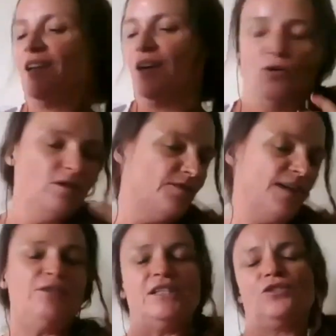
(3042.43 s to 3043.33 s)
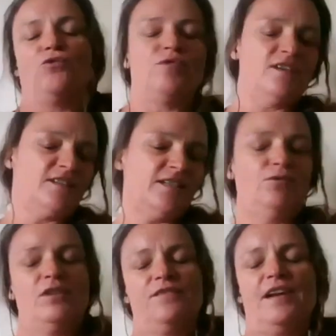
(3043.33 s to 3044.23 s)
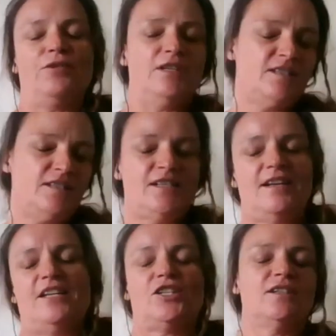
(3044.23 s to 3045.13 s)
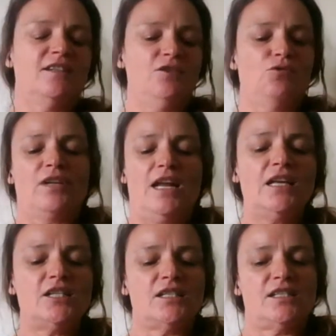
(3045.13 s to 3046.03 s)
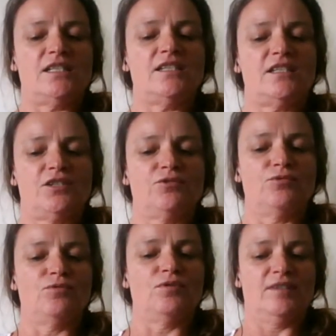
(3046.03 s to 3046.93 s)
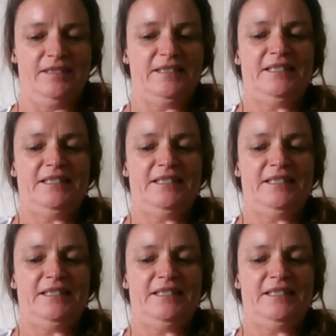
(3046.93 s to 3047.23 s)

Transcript: all the various donors and all the various international and local agencies to,